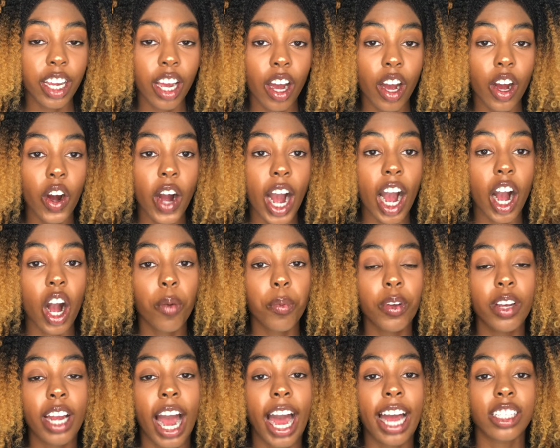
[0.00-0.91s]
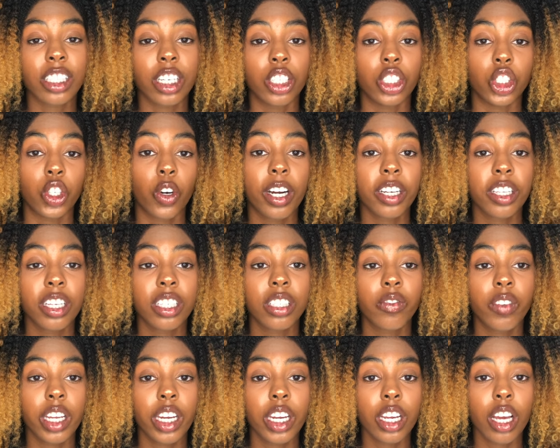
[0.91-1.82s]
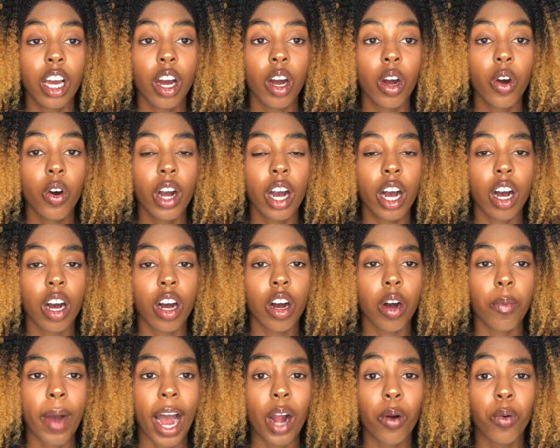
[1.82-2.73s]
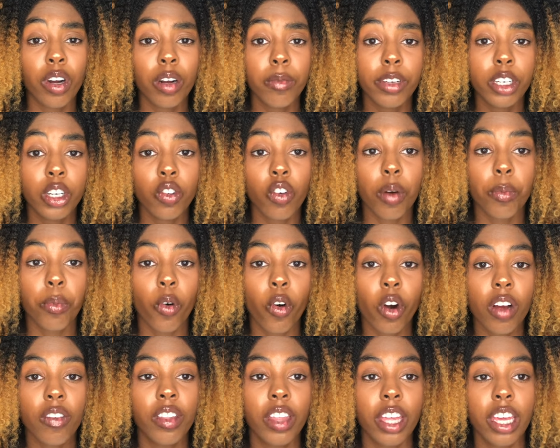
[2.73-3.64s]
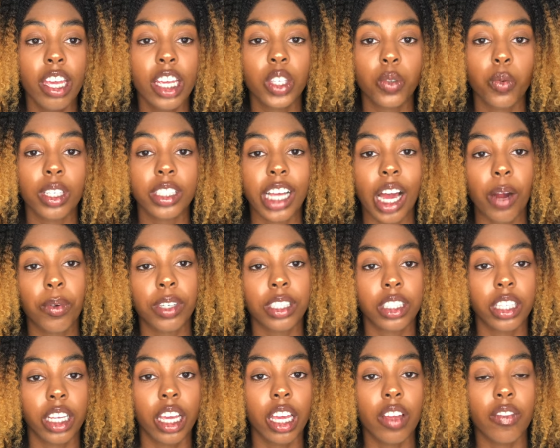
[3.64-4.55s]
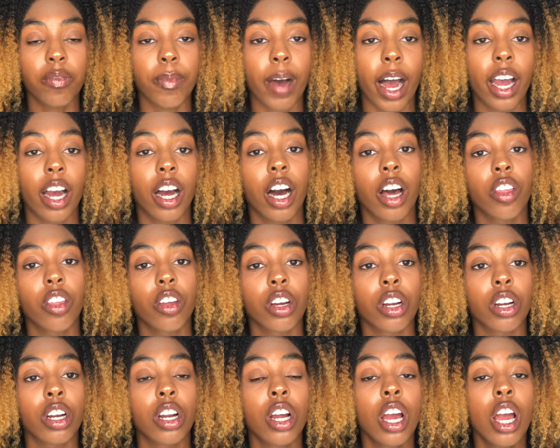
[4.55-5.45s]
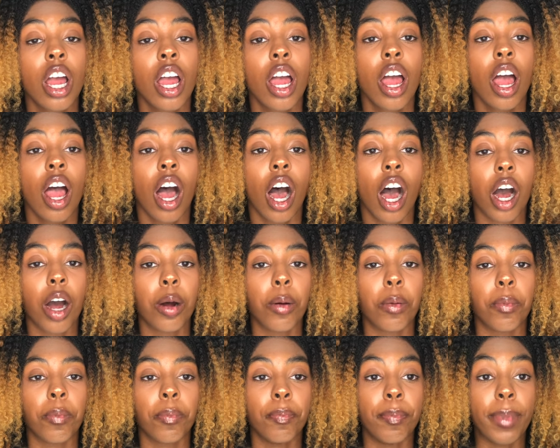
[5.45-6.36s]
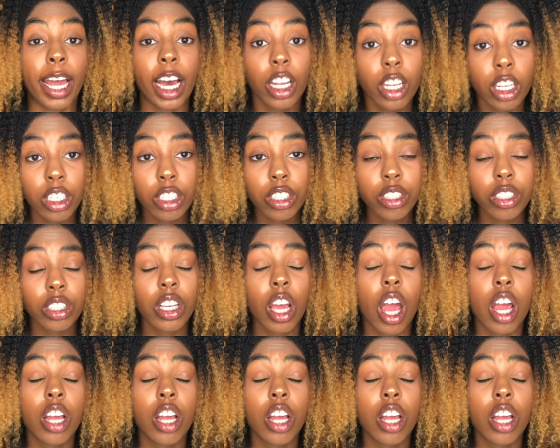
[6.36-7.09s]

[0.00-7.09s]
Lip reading: I hope you guys enjoyed this video. I will be doing more of these once I receive my other mailers.